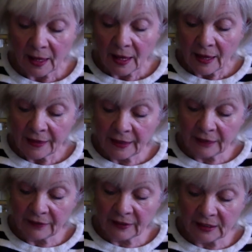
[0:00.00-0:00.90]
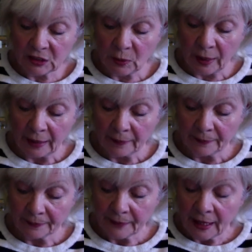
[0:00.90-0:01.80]
Think of it this way.
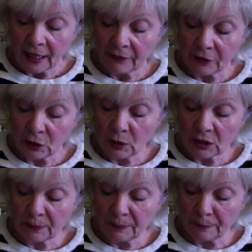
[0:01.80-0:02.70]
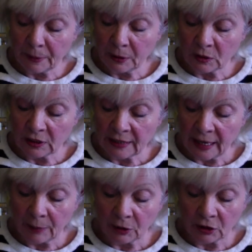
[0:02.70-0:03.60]
If you were to build a dam
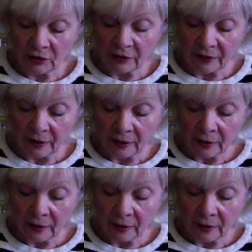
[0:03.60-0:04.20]
on a river,